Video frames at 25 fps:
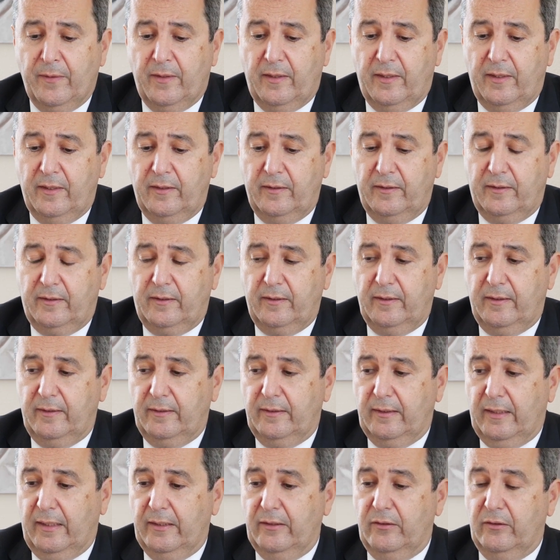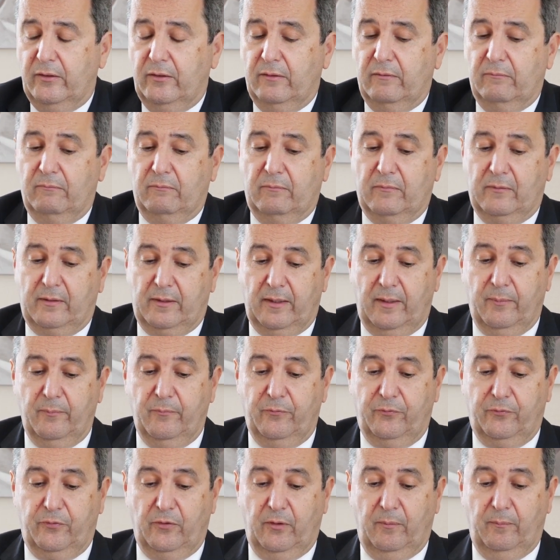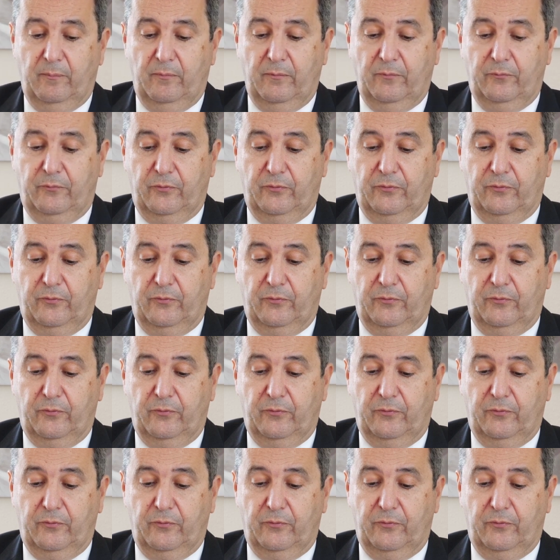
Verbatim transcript: and I come from,